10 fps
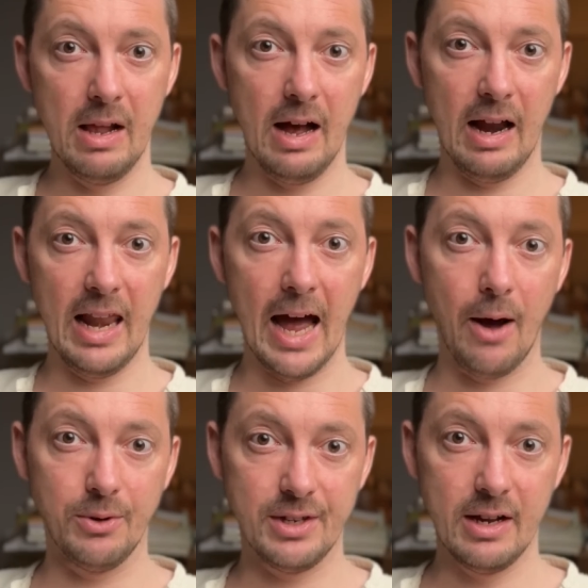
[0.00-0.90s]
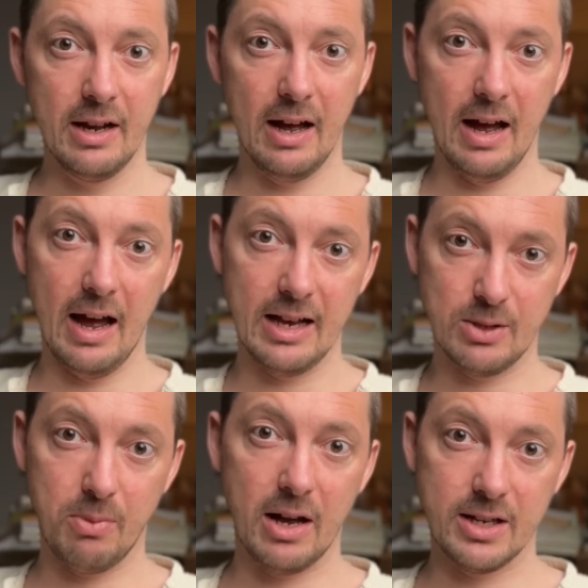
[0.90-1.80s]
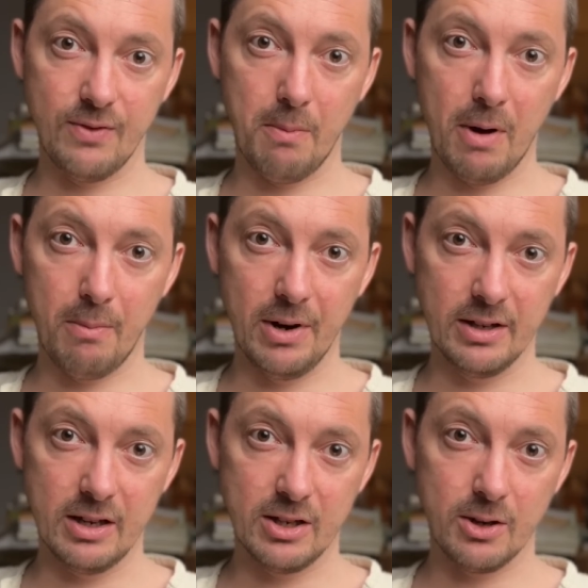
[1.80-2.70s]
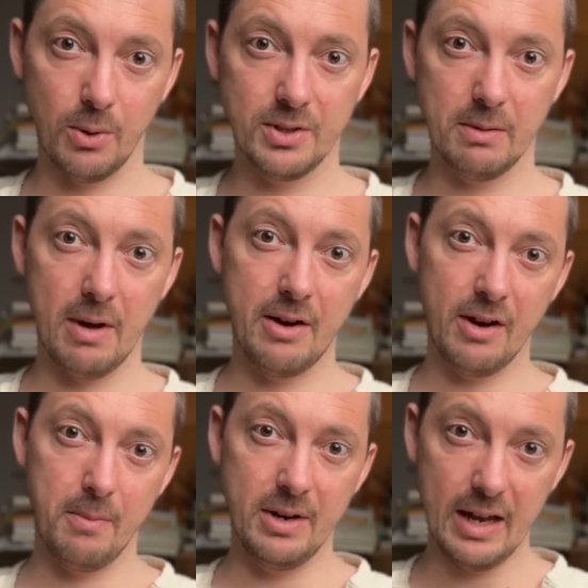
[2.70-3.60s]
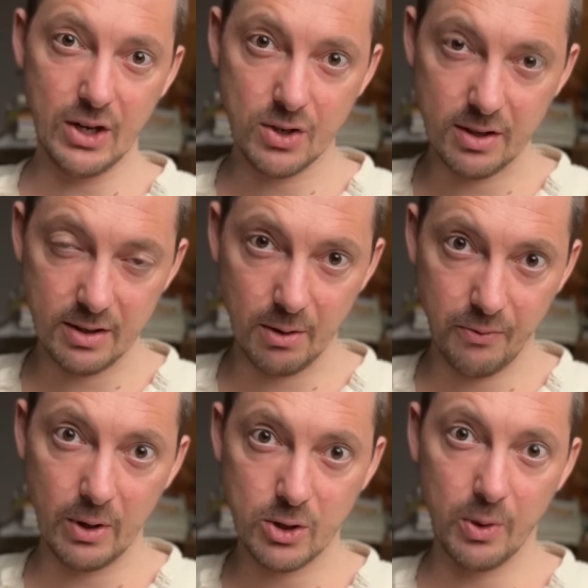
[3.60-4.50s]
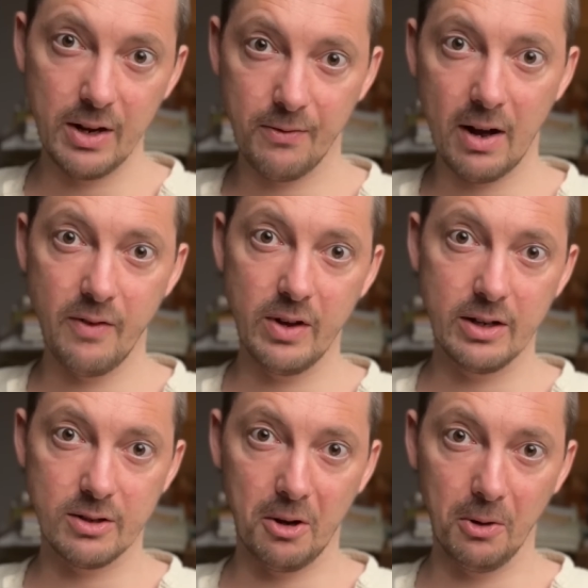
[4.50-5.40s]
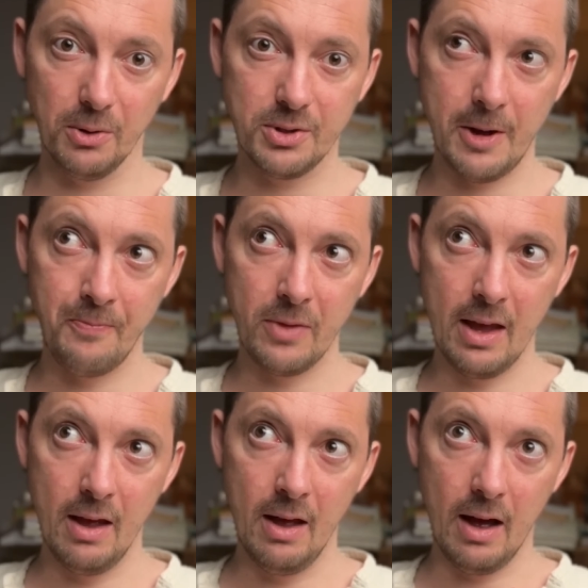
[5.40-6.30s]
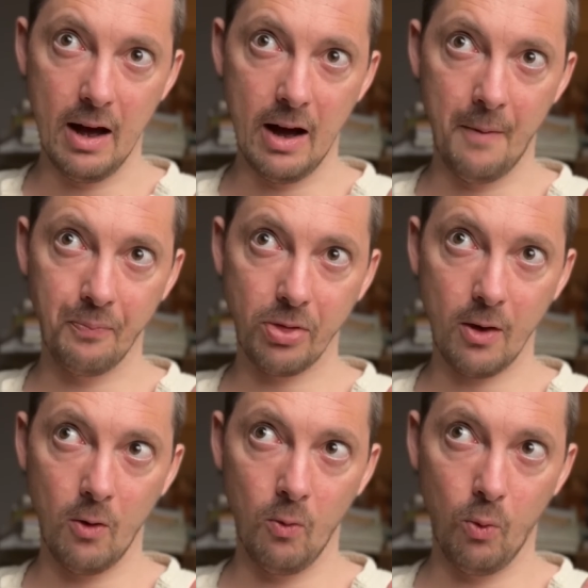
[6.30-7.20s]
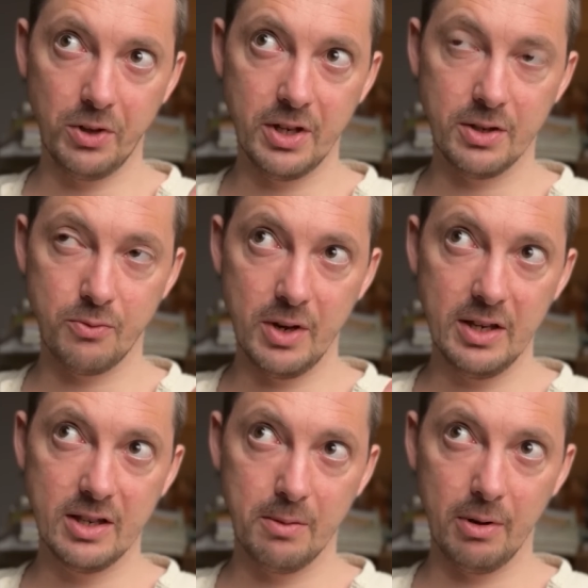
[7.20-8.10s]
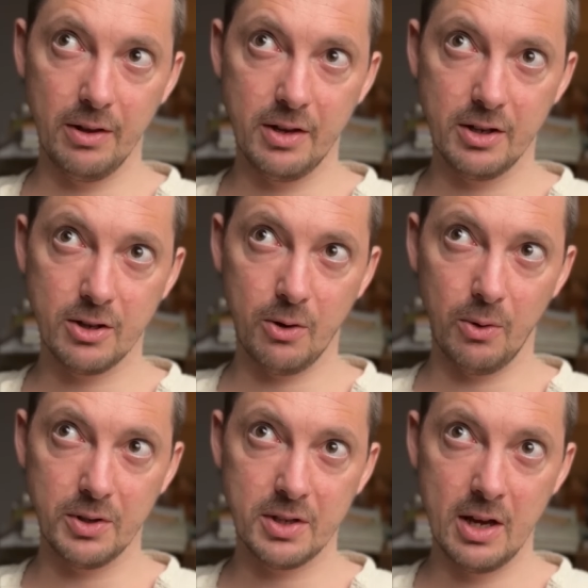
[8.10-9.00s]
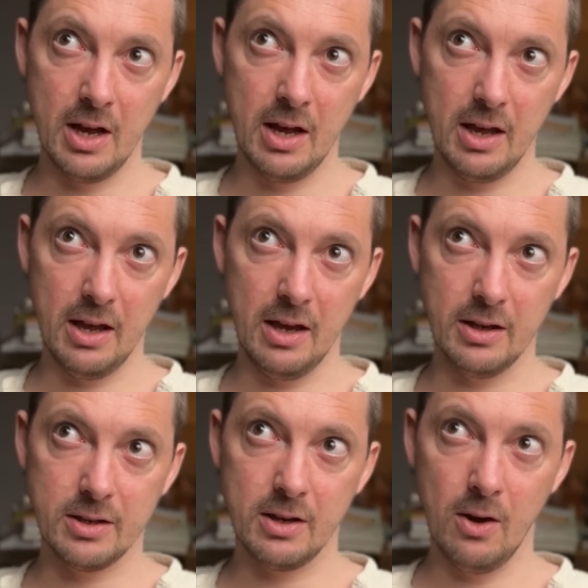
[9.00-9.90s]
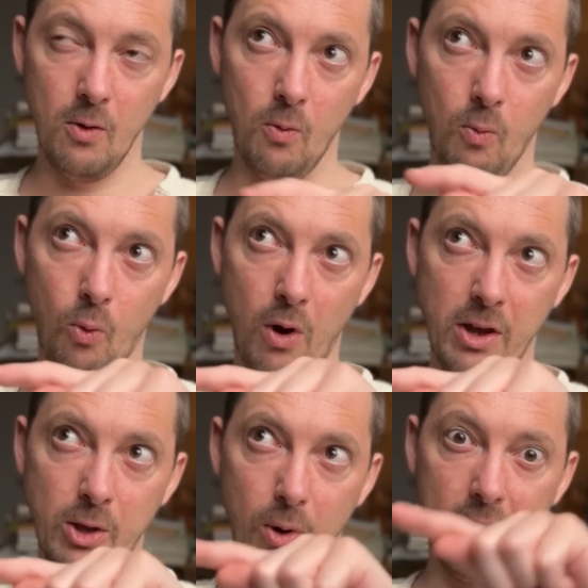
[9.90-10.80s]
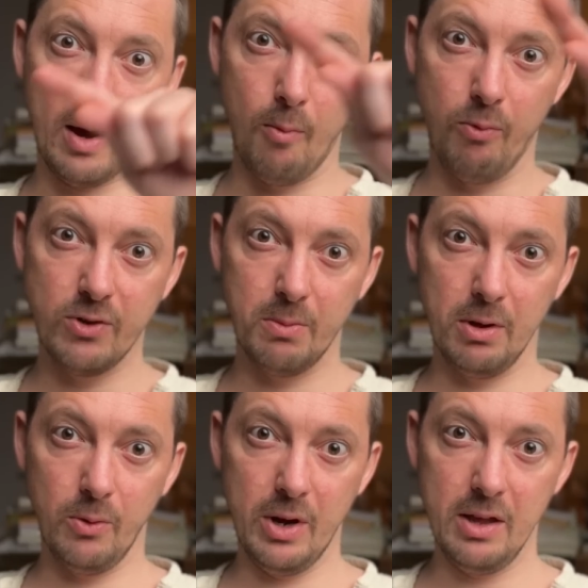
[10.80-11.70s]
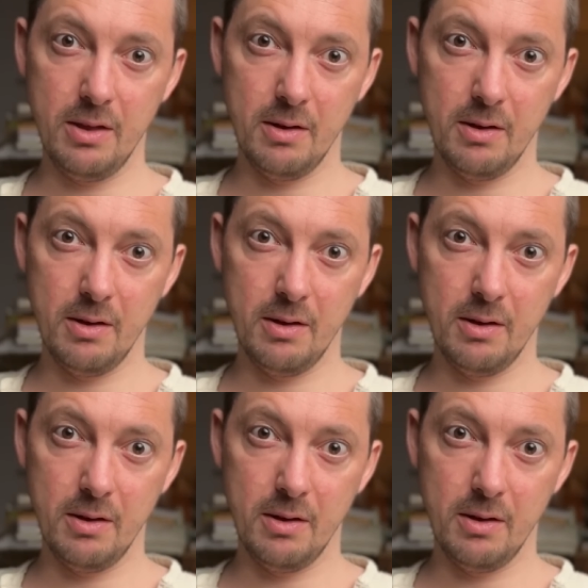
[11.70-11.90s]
allowed as part of our public discourse. And my recommendation is, if you're 25 years old, what is reasonable discourse is what you're comfortable with.